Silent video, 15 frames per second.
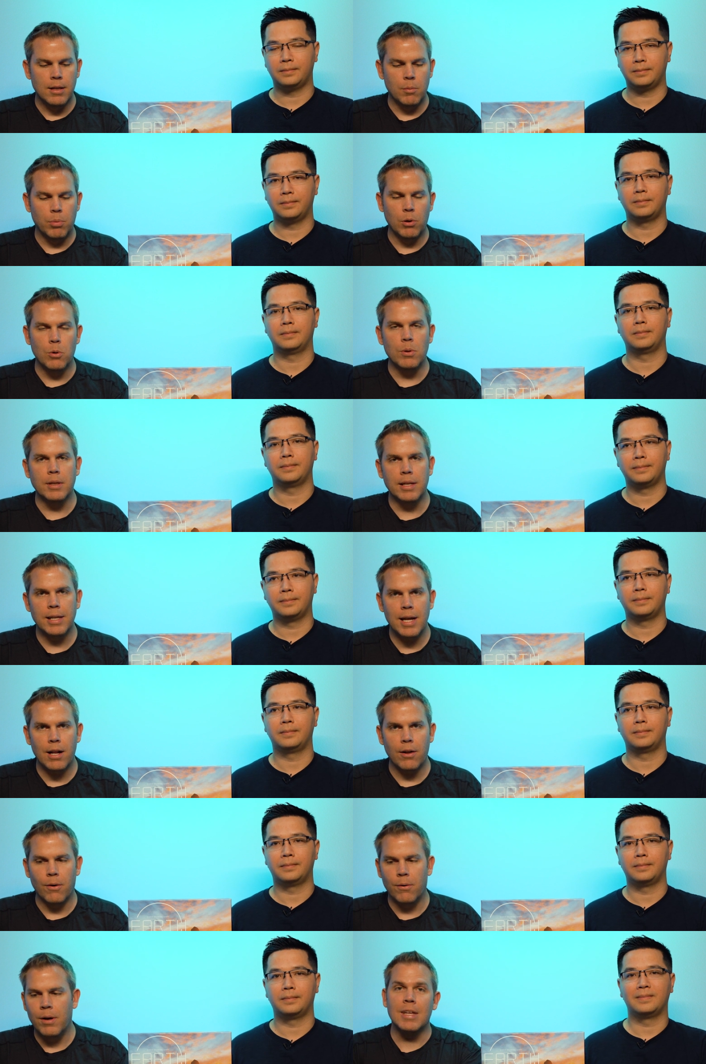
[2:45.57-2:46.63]
Speaker 1: the blue, and the
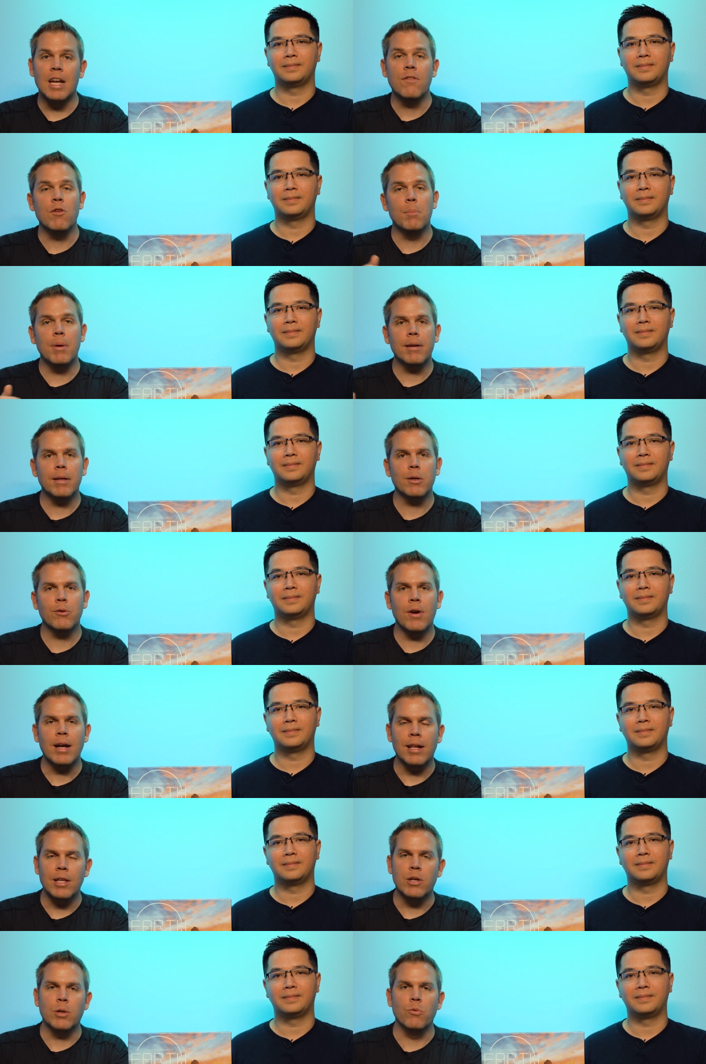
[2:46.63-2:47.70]
yellow. And if you build it
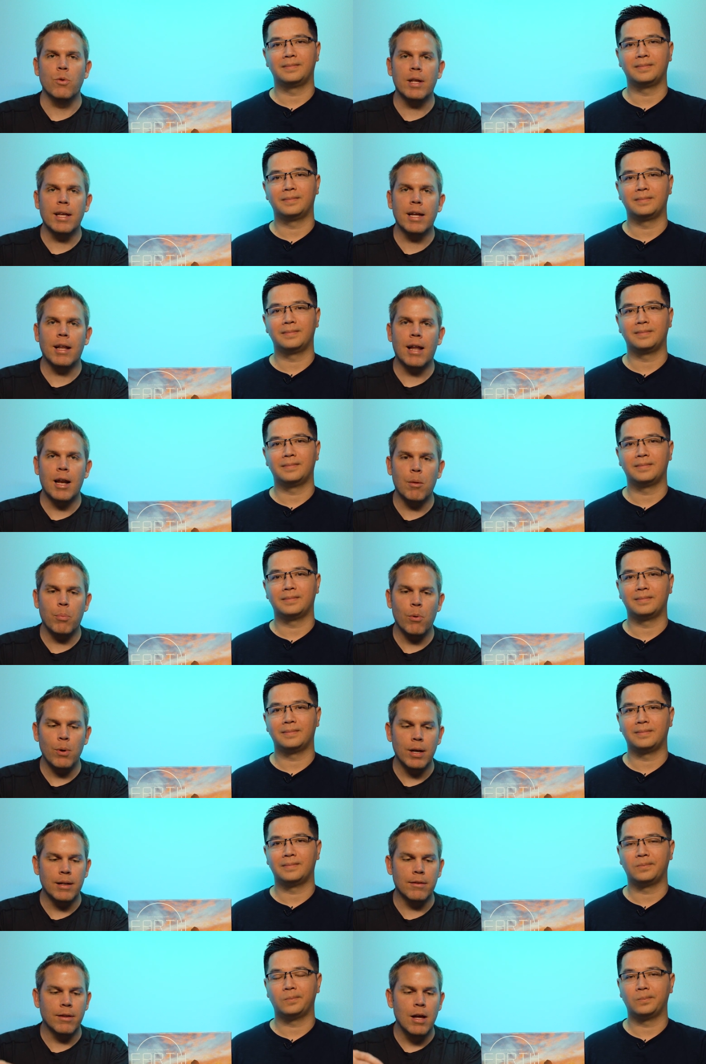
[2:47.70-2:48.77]
correctly, you can really get a lot of
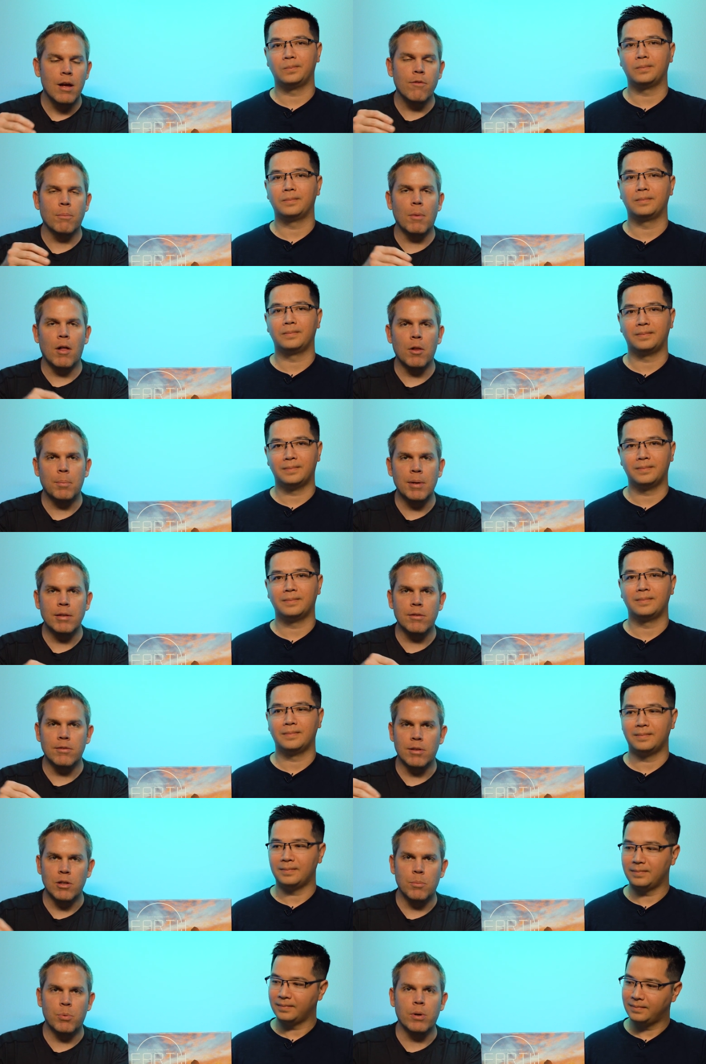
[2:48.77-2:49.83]
points from all the pieces
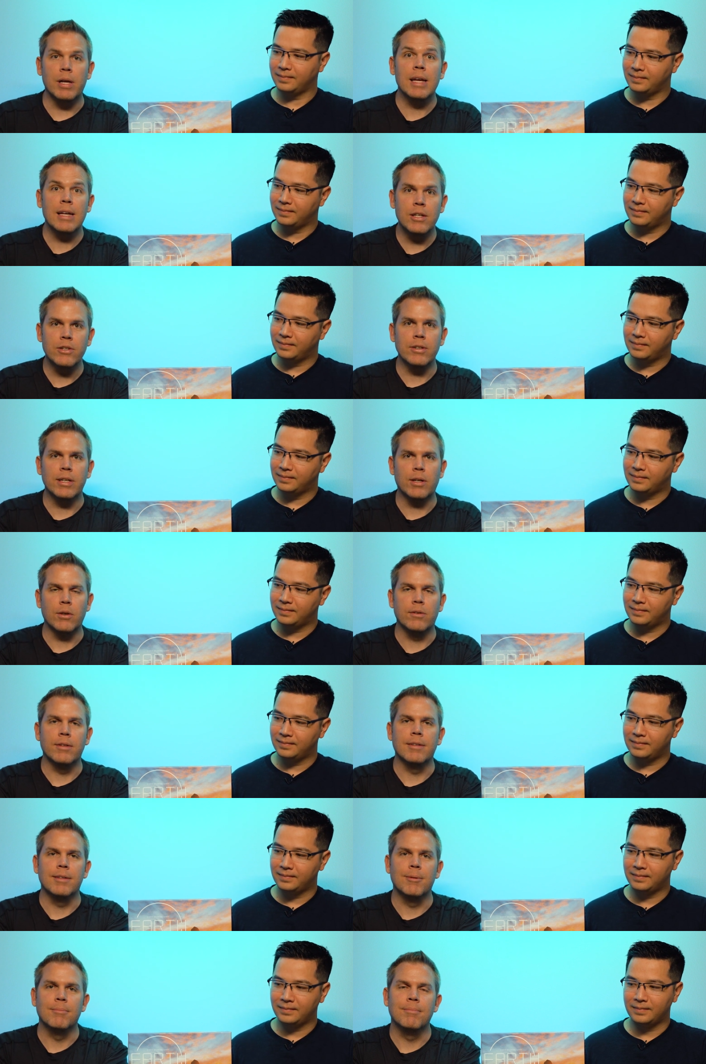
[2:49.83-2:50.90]
that you put in your
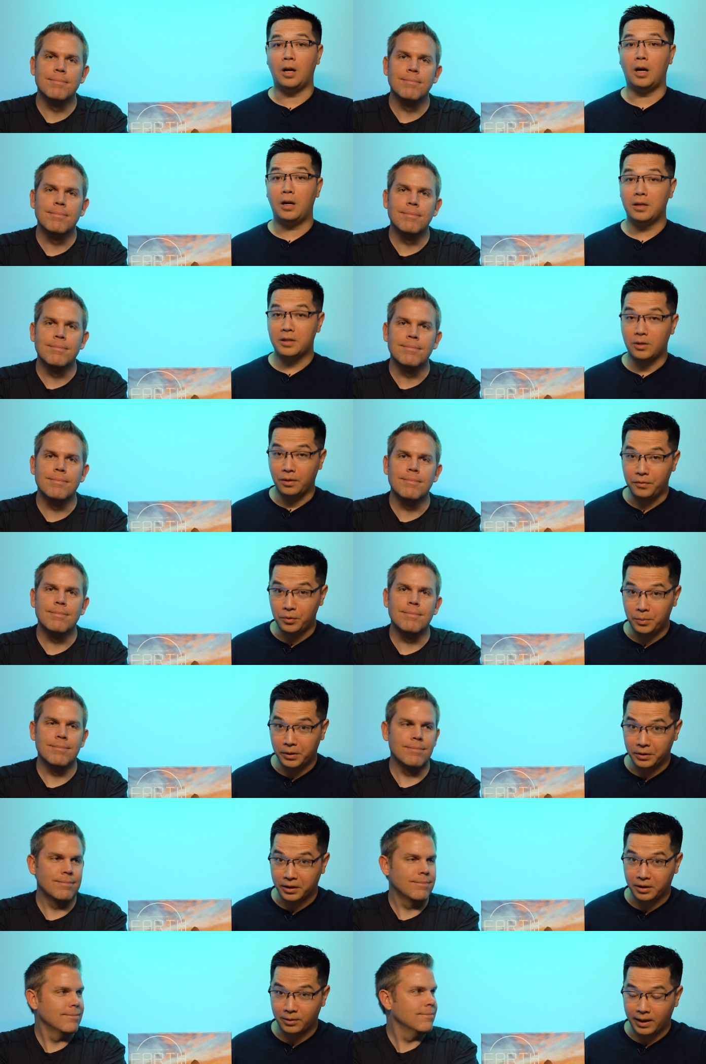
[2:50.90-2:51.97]
ecosystem.
Speaker 2: Also, if you
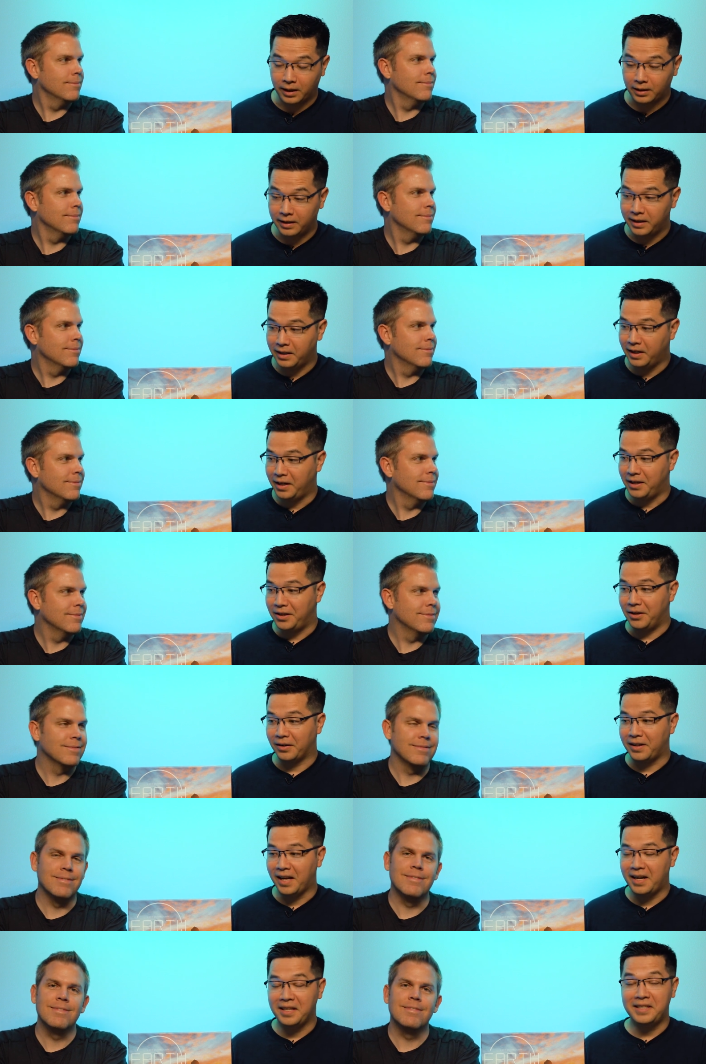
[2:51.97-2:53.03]
build it correctly, you're
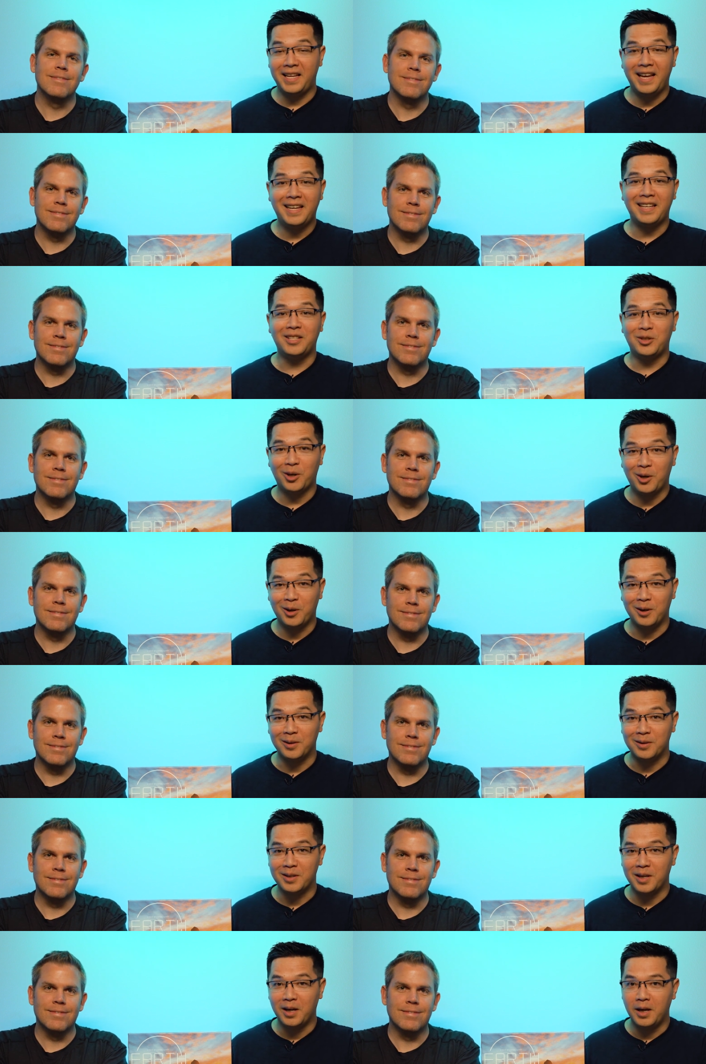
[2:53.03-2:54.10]
kind of taking
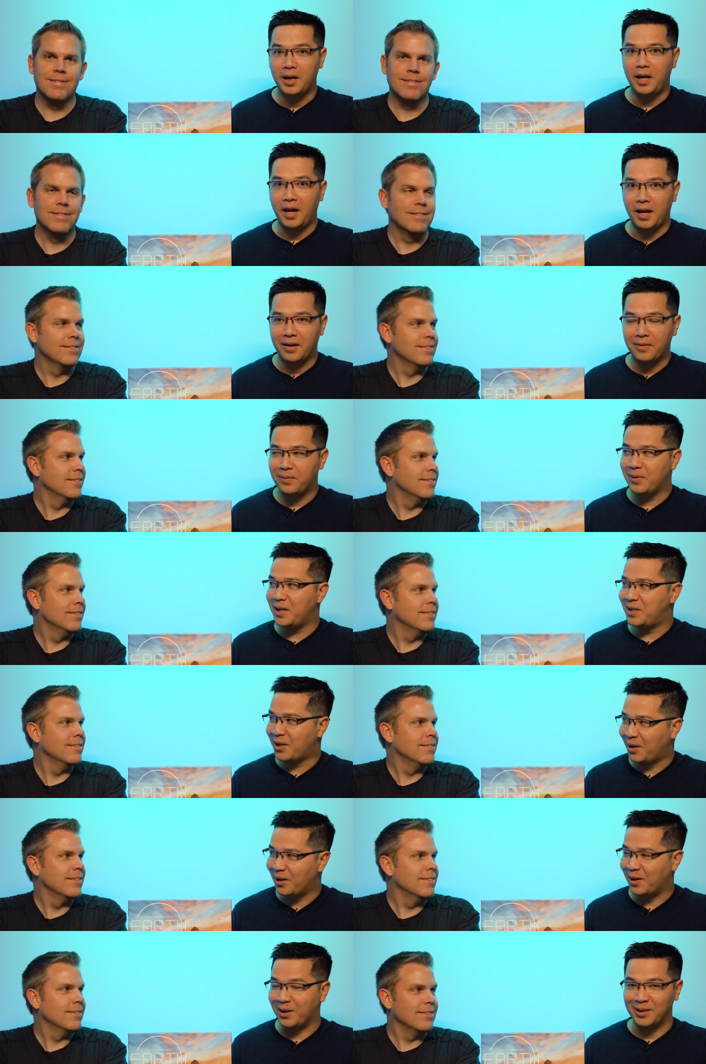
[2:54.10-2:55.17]
turns every
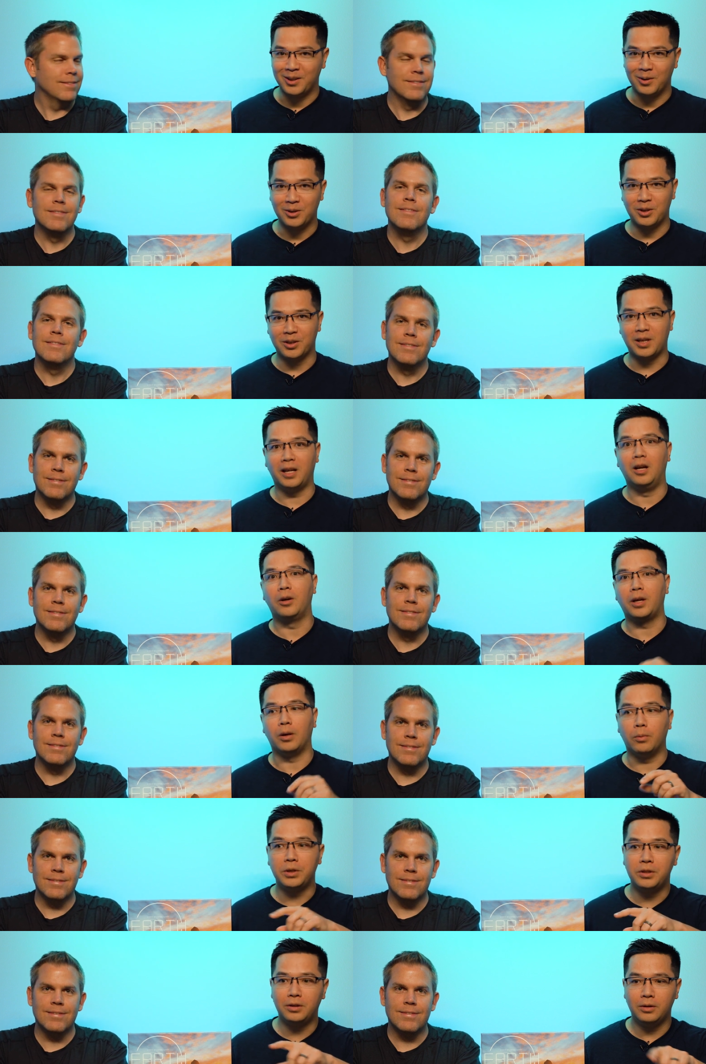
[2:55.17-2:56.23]
turn. So it's just like, okay,
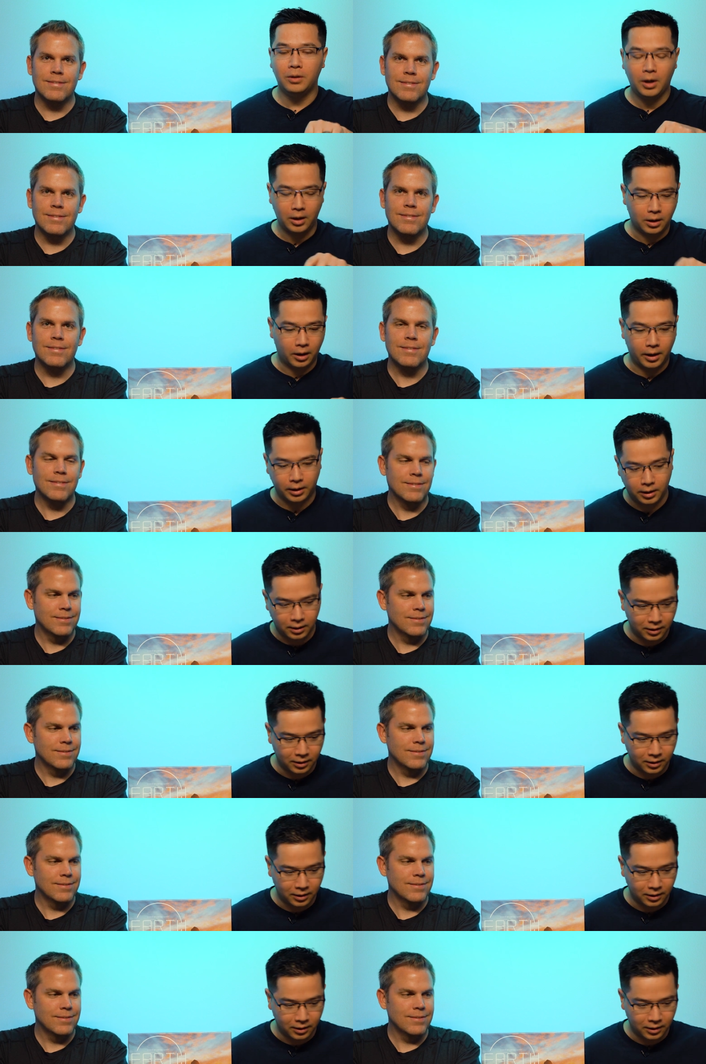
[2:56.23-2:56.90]
what'd you do? All right,